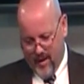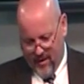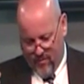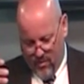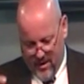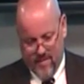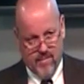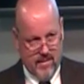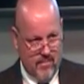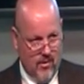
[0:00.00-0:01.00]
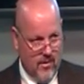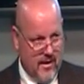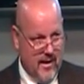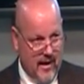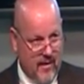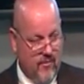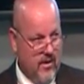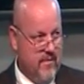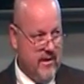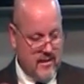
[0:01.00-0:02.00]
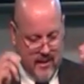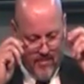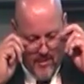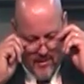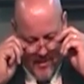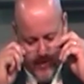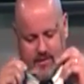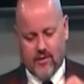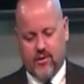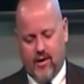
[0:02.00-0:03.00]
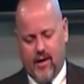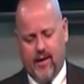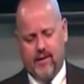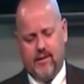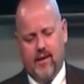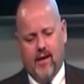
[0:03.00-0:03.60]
If we've been born again, if we've accepted Jesus Christ